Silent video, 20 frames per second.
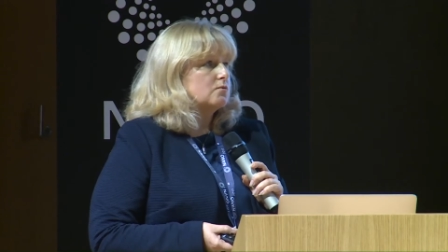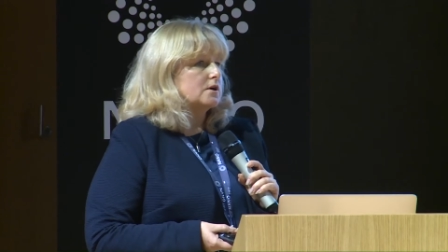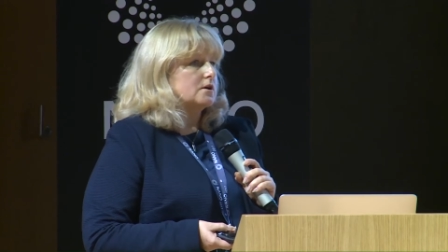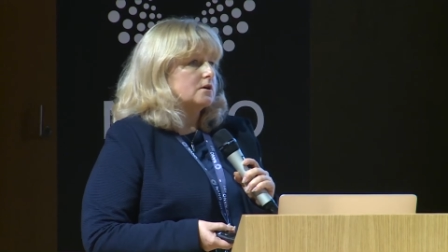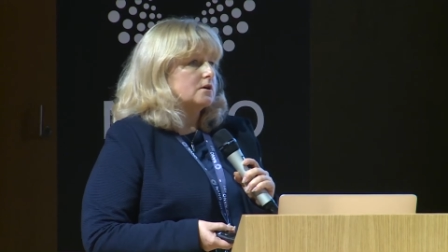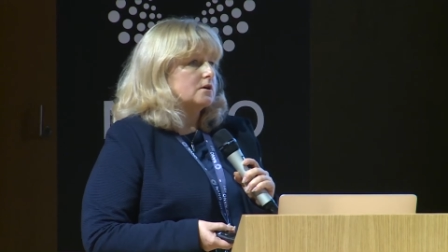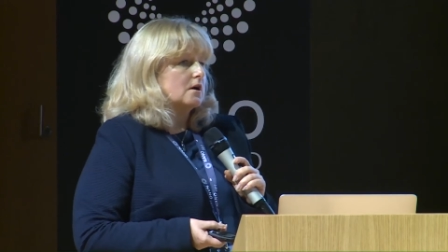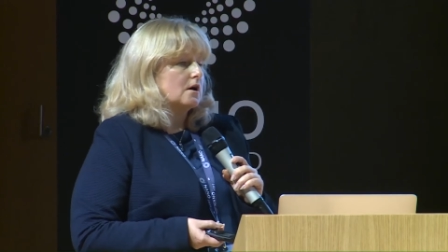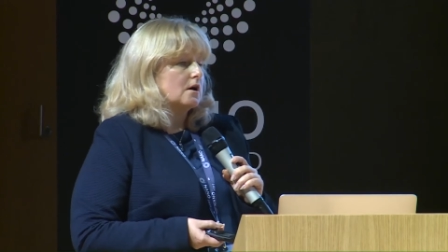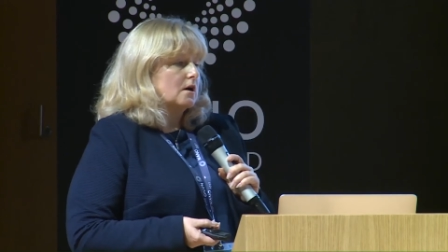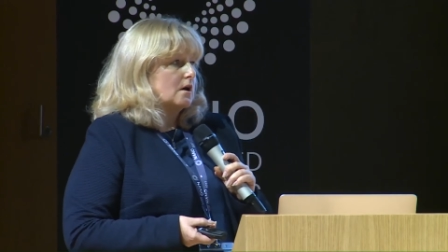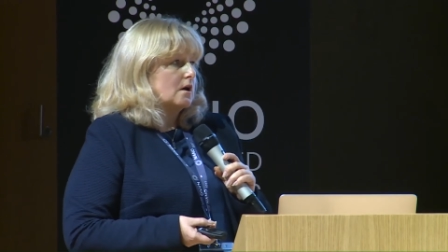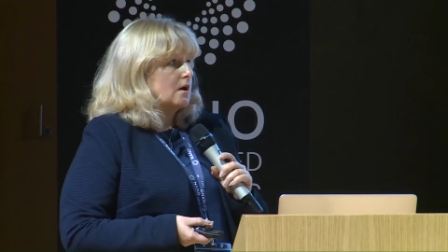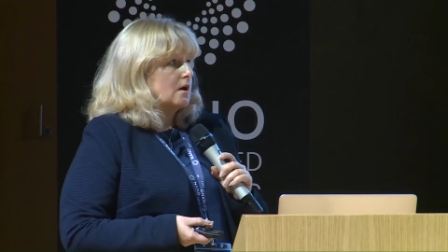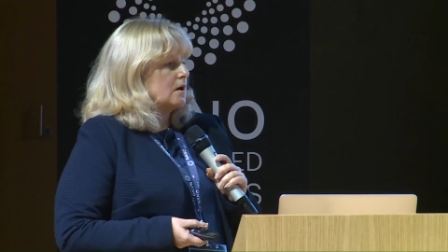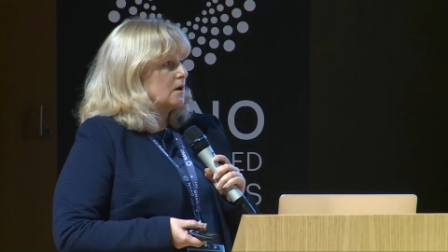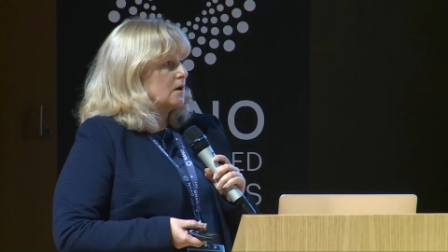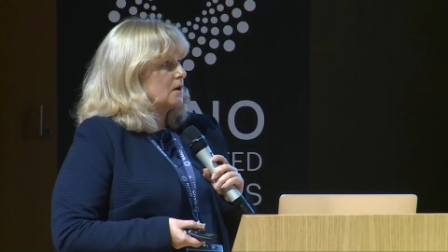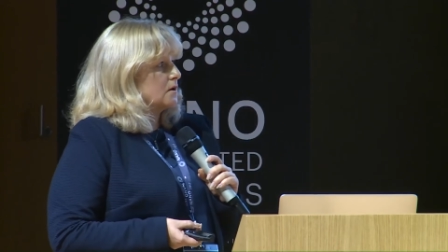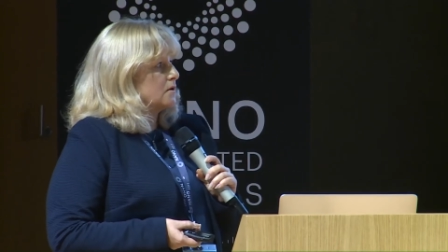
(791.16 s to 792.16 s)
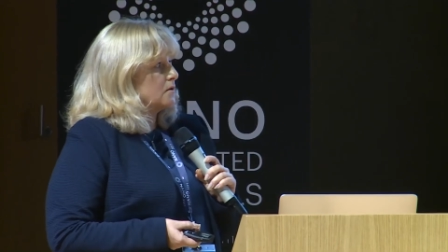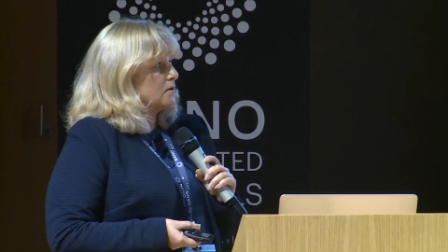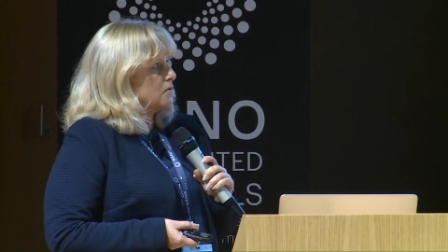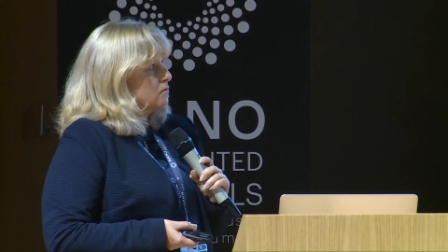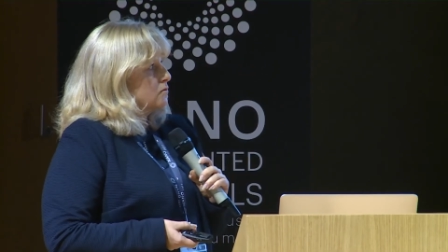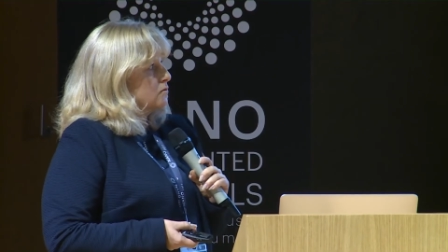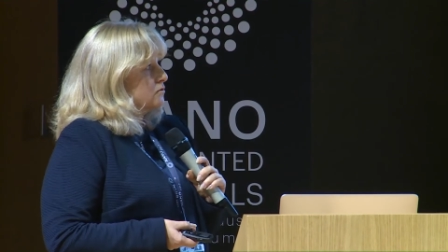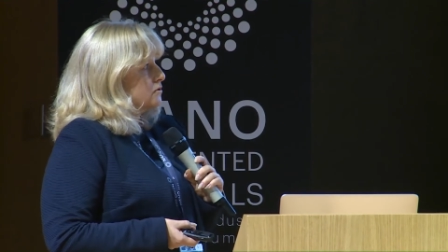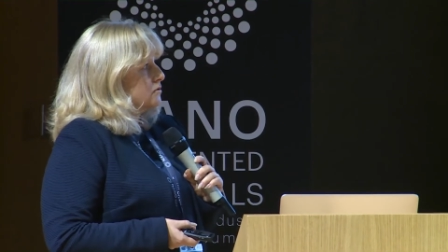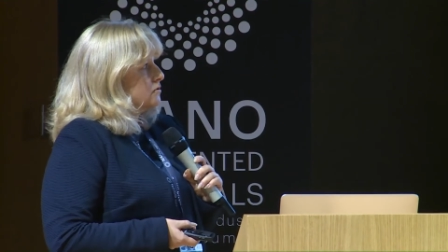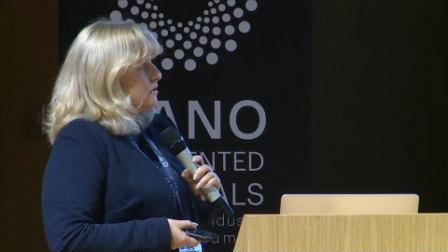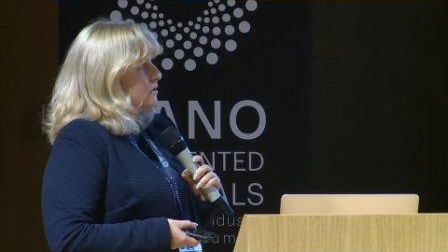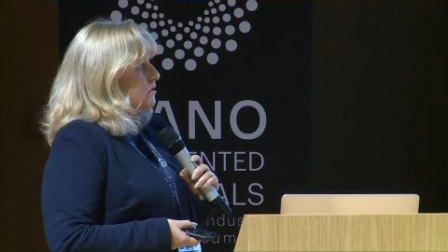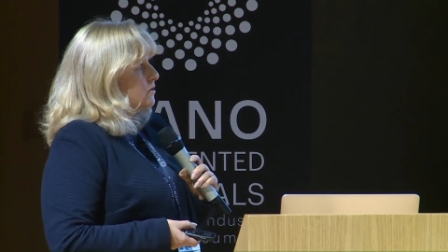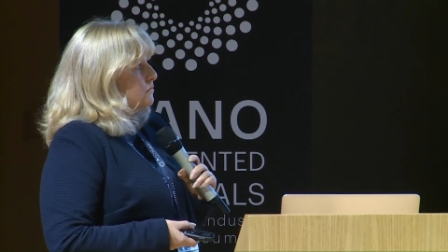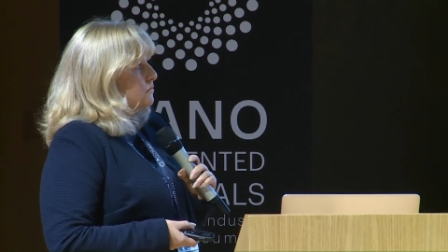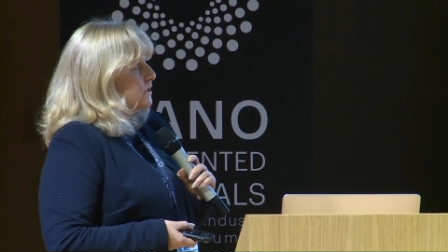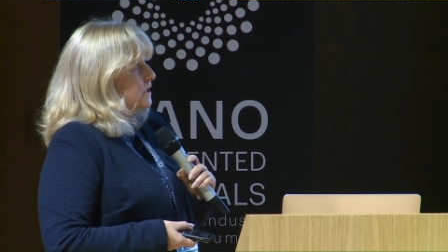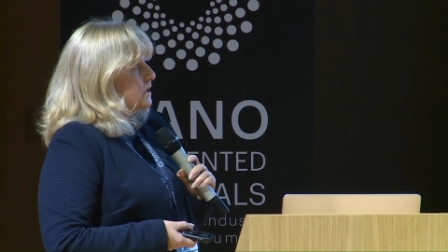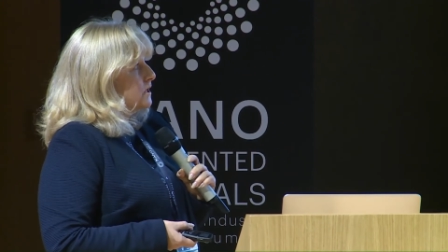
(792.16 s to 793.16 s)
we uh, would
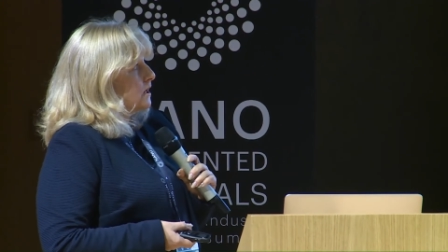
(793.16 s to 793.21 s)
not